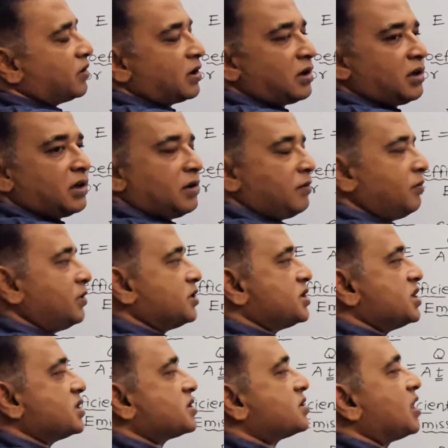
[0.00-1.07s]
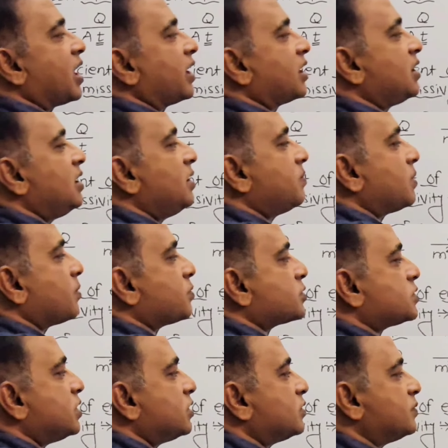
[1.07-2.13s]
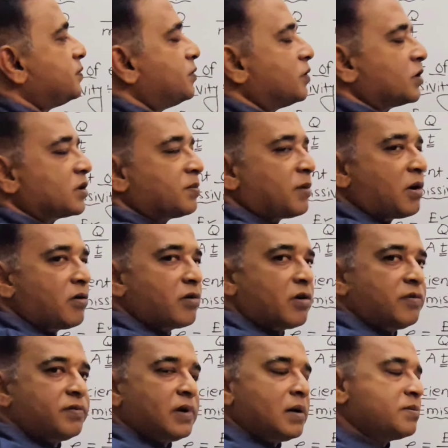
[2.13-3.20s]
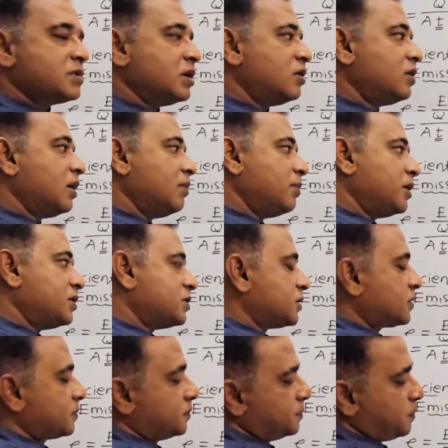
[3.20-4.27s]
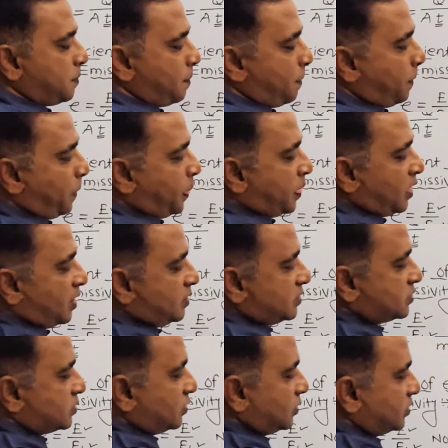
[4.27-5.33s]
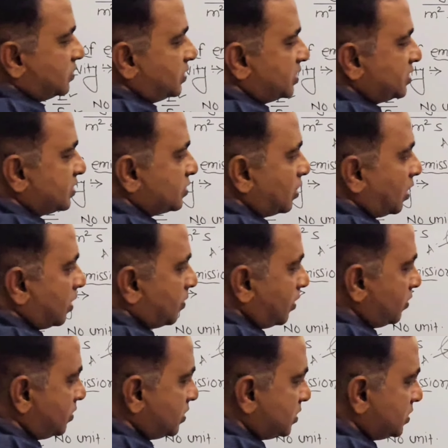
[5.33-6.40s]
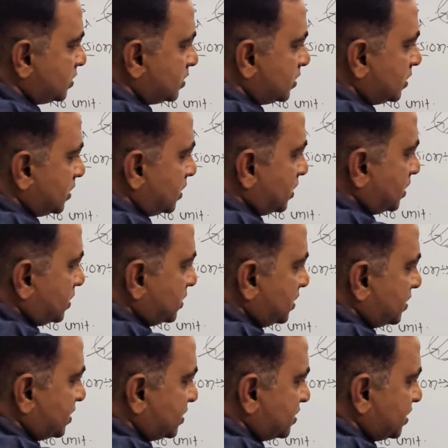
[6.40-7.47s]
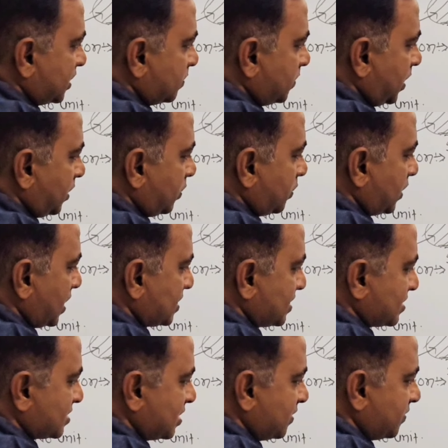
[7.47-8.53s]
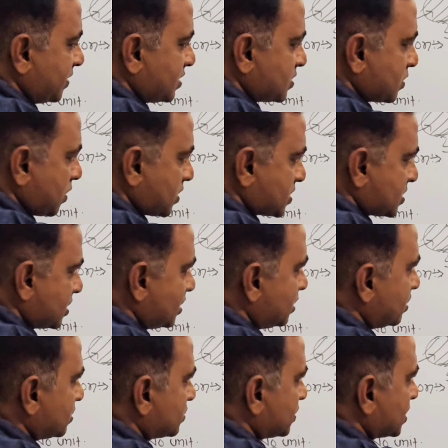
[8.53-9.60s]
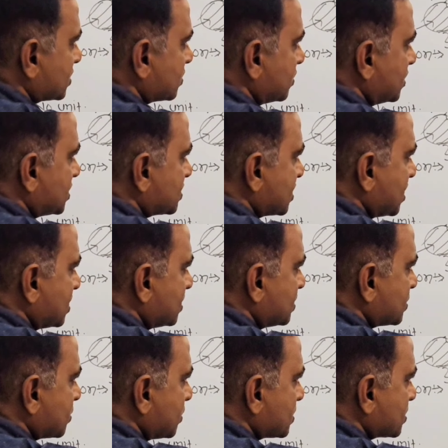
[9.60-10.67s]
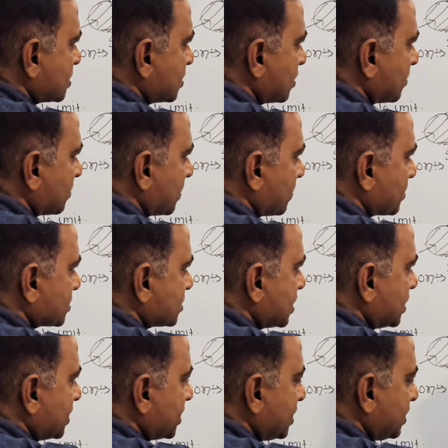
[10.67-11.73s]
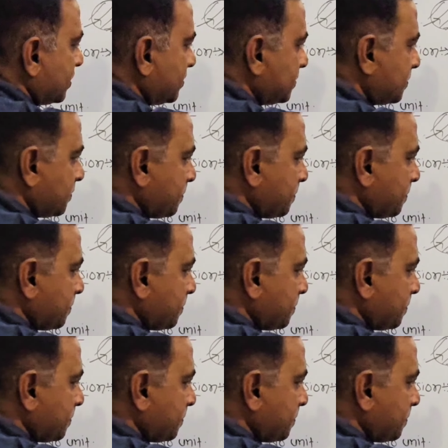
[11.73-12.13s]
power, which is directly proportional to 4th power of absolute temperature. So this is all about. This is sigma, known as the Stefans constant, so as to discard this constant of proportionality,